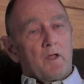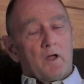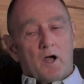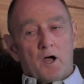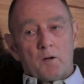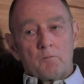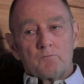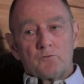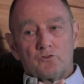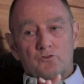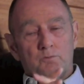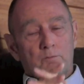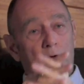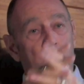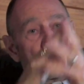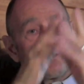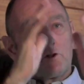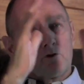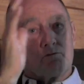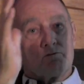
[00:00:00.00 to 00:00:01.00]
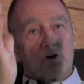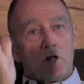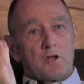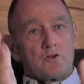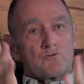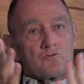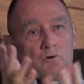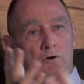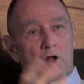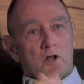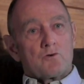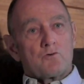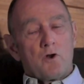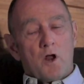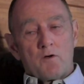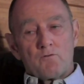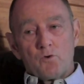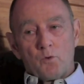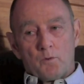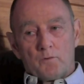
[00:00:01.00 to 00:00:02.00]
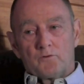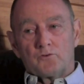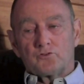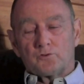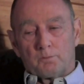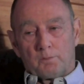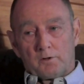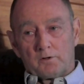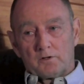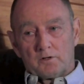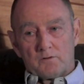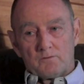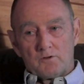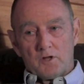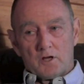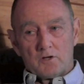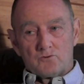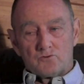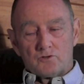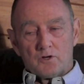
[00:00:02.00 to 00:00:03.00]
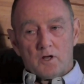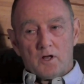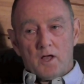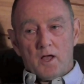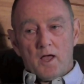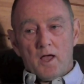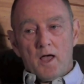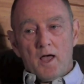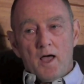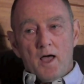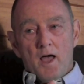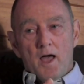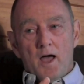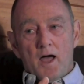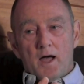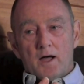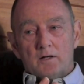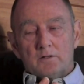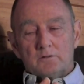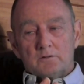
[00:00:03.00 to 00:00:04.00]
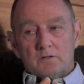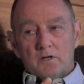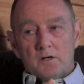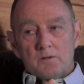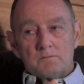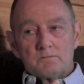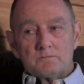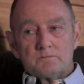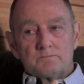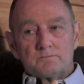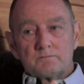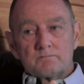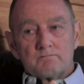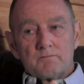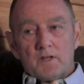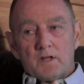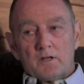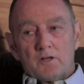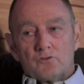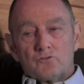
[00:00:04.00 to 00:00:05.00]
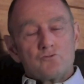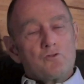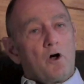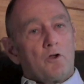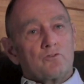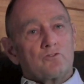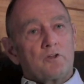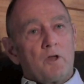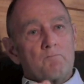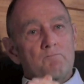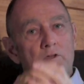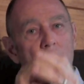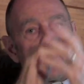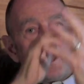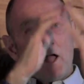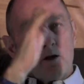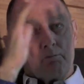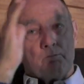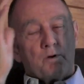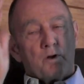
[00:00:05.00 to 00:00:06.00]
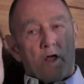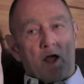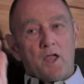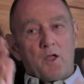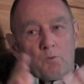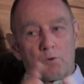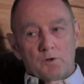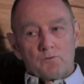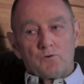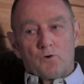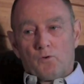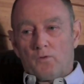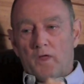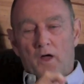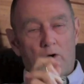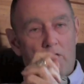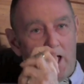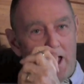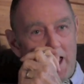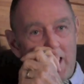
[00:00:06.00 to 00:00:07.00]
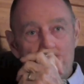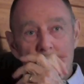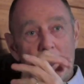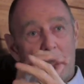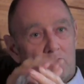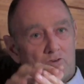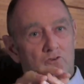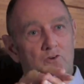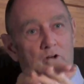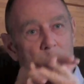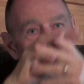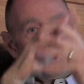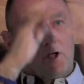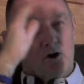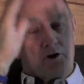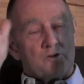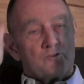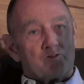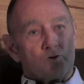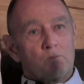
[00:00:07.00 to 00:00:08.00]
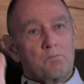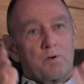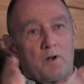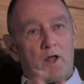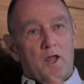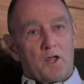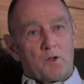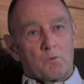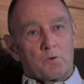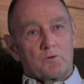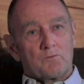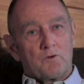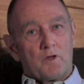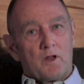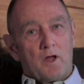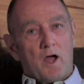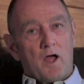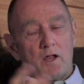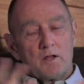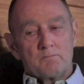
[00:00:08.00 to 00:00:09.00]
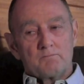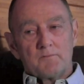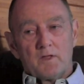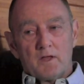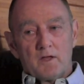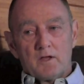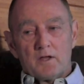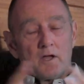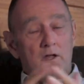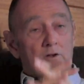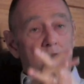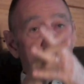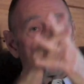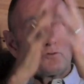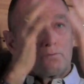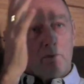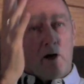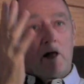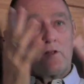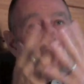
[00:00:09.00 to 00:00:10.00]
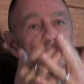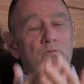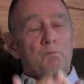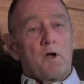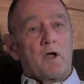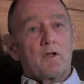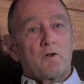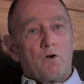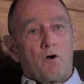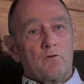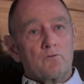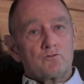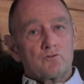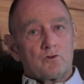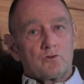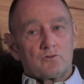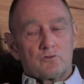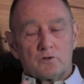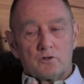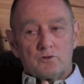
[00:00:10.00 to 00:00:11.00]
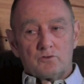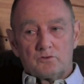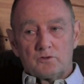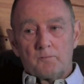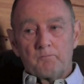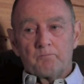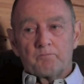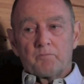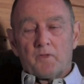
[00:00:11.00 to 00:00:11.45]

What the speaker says: the spirit of nature. I travel with the spirit of nature, and it's not something I play with, although I am actually learning to play with. It expands my consciousness.